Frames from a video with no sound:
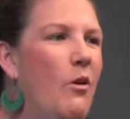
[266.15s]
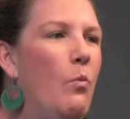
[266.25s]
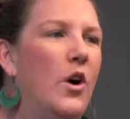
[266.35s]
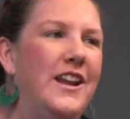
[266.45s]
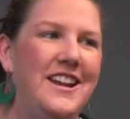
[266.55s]

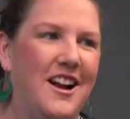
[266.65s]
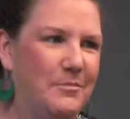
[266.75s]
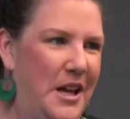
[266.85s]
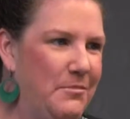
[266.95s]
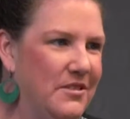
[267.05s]
what are young
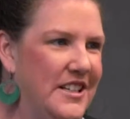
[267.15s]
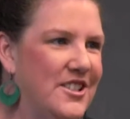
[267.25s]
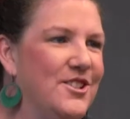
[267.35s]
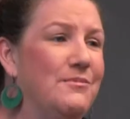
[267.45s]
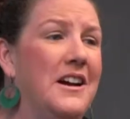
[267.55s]
people
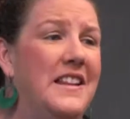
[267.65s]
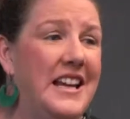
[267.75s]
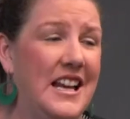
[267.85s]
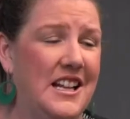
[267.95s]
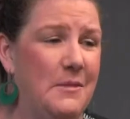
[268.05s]
into? Where are they
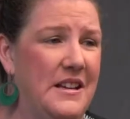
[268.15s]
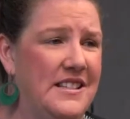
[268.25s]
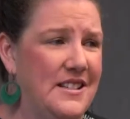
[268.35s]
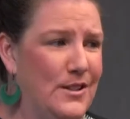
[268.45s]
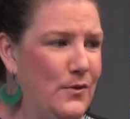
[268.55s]
getting their
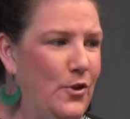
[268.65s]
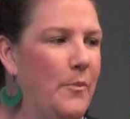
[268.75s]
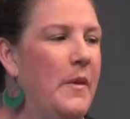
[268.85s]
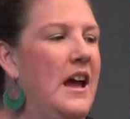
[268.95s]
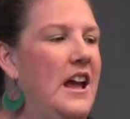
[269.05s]
messages from?